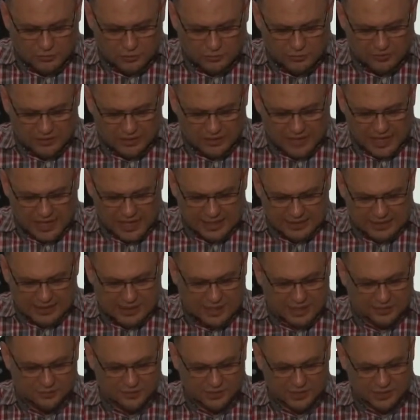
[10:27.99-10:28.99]
on the
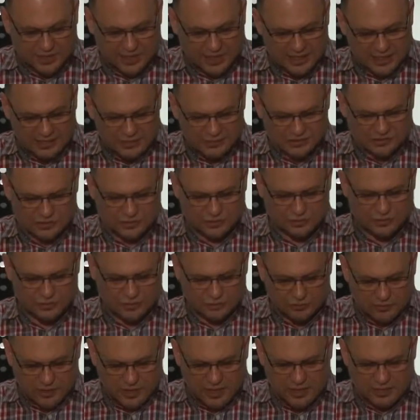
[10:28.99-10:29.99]
land and the hills, on the
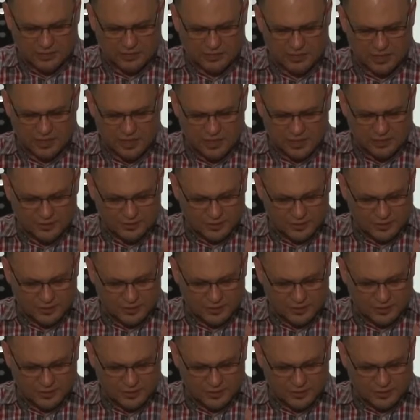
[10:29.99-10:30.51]
grain,